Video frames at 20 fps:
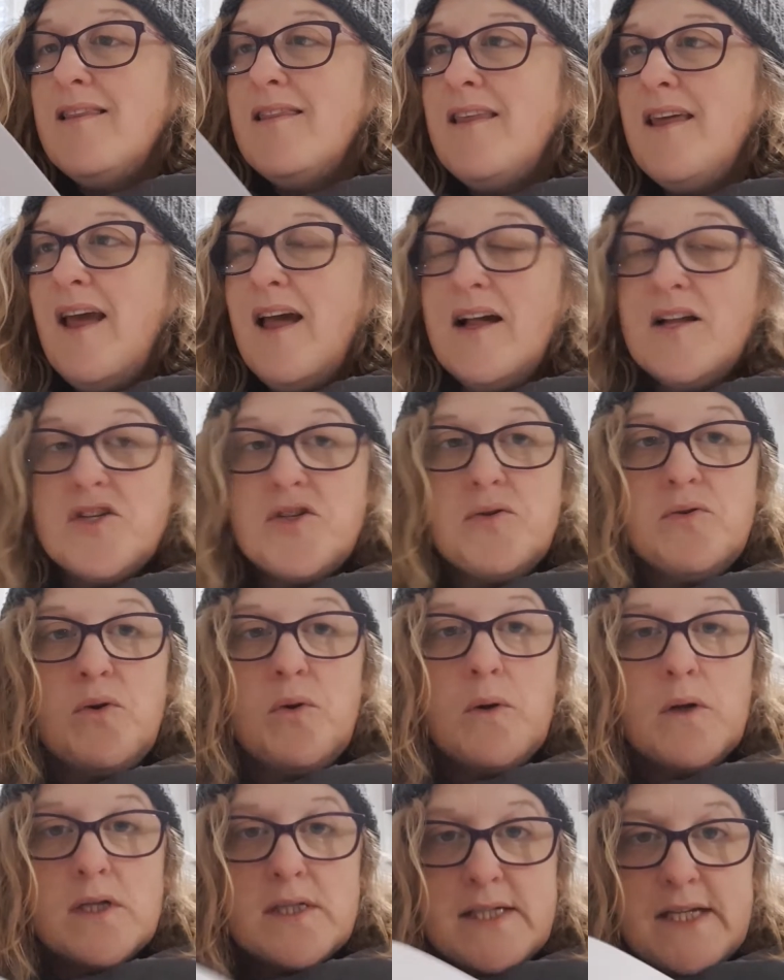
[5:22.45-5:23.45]
the actual
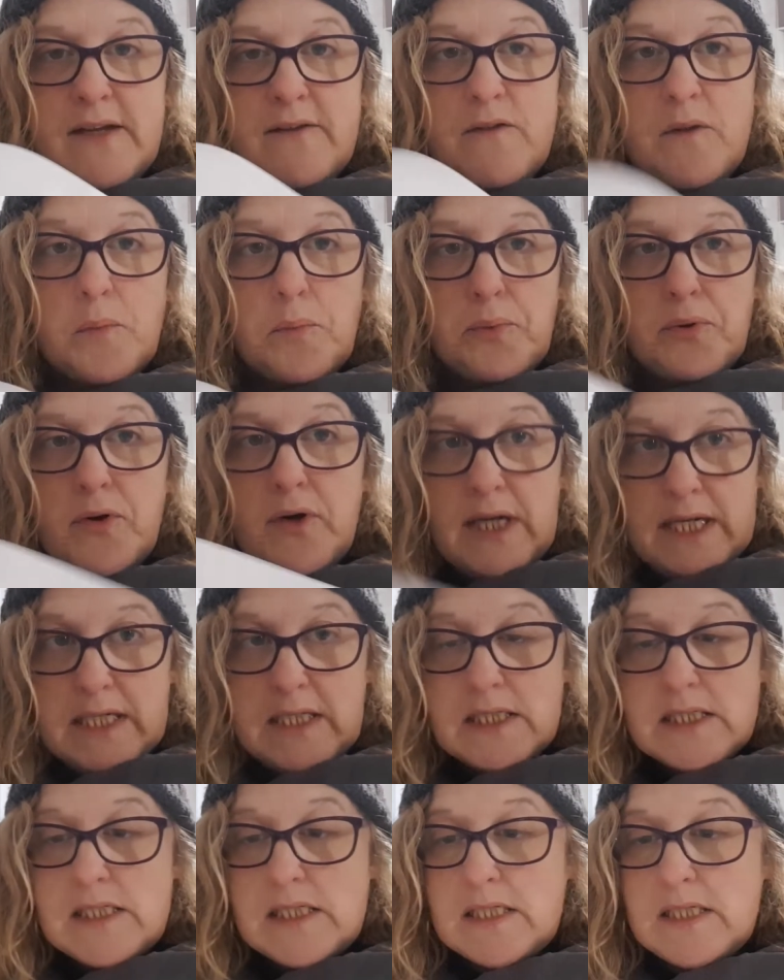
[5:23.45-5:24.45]
quality of the
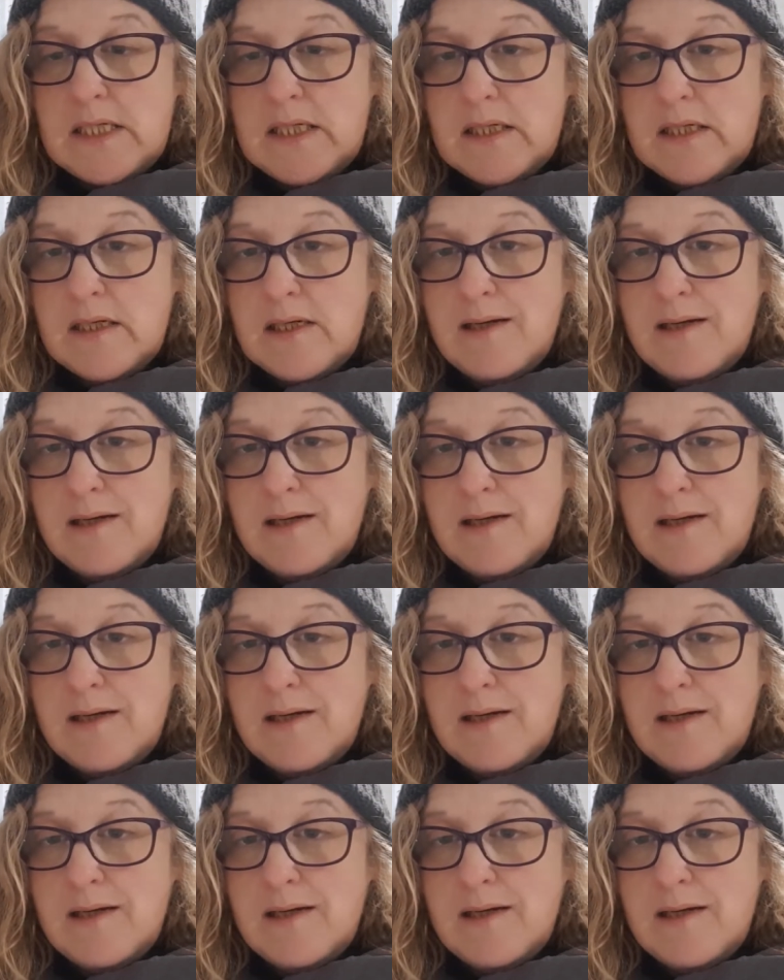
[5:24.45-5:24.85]
print,